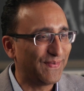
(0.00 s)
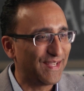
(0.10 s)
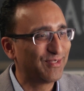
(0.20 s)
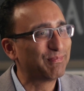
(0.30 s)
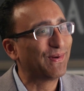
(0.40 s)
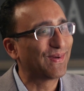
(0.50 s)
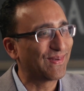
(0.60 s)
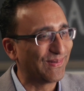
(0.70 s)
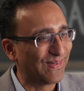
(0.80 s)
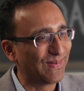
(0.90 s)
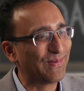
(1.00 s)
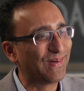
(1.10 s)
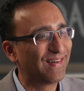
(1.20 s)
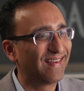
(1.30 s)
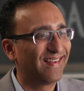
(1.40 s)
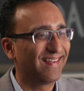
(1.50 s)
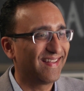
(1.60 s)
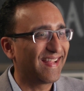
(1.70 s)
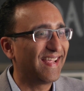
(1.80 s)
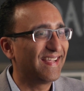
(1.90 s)
Facebook or or uh,
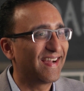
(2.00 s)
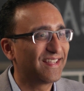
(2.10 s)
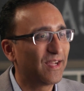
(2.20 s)
an AI